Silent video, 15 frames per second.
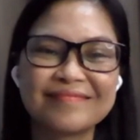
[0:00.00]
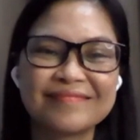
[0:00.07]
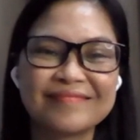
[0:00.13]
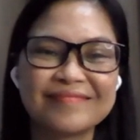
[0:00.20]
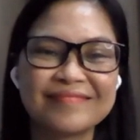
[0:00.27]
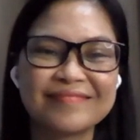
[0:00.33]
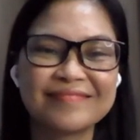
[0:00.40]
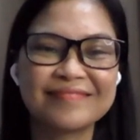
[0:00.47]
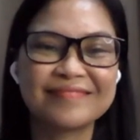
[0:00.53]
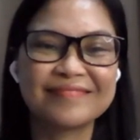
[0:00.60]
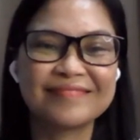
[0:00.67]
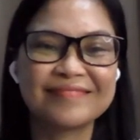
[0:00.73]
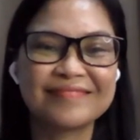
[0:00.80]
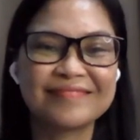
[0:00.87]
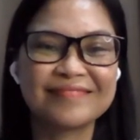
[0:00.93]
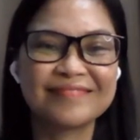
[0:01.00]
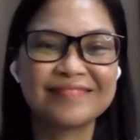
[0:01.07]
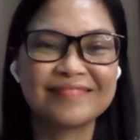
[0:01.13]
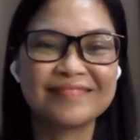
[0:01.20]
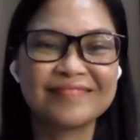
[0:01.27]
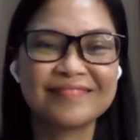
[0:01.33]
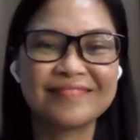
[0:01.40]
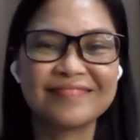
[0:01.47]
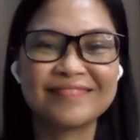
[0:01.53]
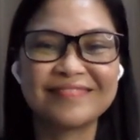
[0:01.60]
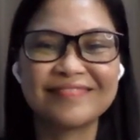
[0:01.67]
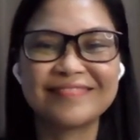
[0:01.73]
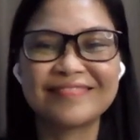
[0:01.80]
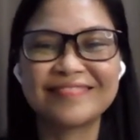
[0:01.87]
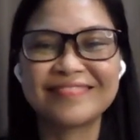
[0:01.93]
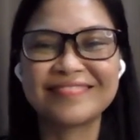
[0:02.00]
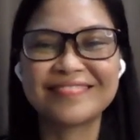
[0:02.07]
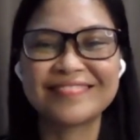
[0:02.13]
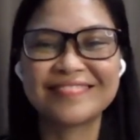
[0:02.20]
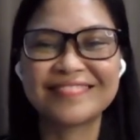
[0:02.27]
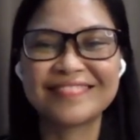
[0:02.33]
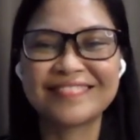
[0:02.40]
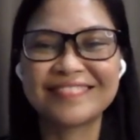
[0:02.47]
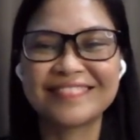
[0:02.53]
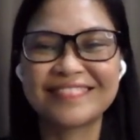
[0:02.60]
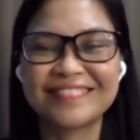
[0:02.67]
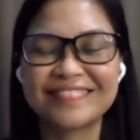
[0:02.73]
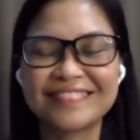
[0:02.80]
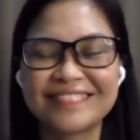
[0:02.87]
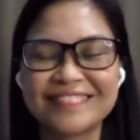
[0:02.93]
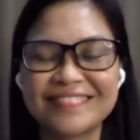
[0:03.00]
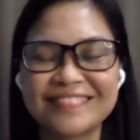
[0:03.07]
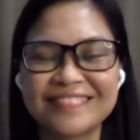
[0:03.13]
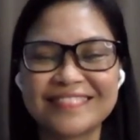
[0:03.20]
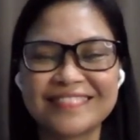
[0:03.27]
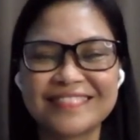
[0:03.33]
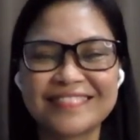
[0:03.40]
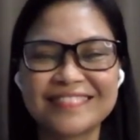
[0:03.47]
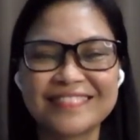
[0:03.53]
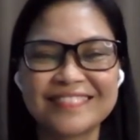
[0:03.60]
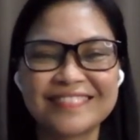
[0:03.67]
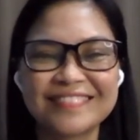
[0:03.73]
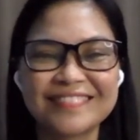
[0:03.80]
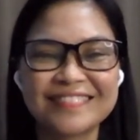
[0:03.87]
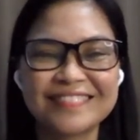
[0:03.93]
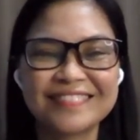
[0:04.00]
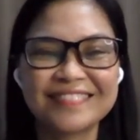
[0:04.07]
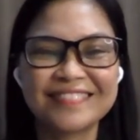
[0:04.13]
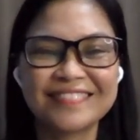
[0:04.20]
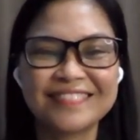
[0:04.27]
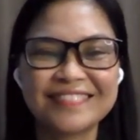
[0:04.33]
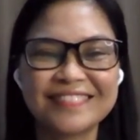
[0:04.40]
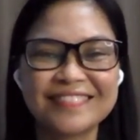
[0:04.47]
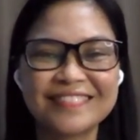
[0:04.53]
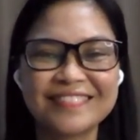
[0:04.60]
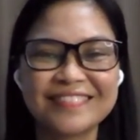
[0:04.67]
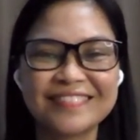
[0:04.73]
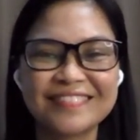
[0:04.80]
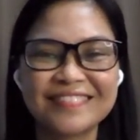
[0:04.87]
[no speech]